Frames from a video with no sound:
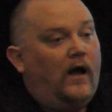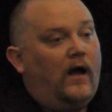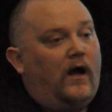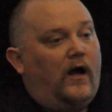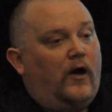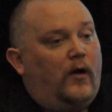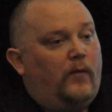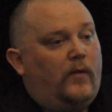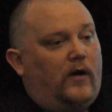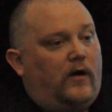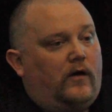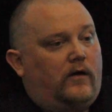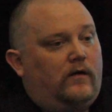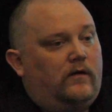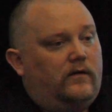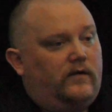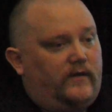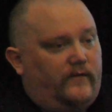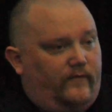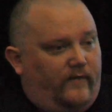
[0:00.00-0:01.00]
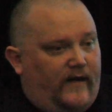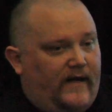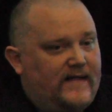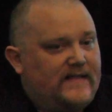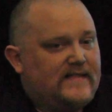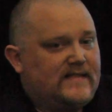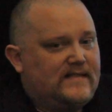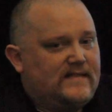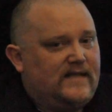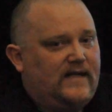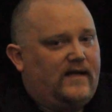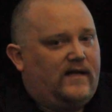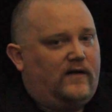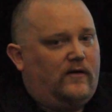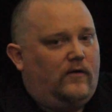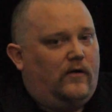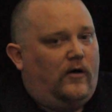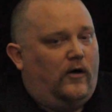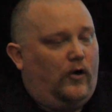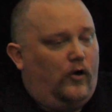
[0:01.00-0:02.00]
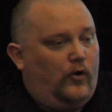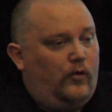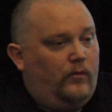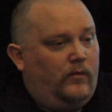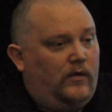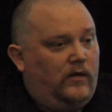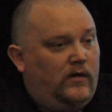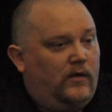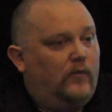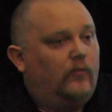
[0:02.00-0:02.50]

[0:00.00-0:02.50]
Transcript: Our devices that go home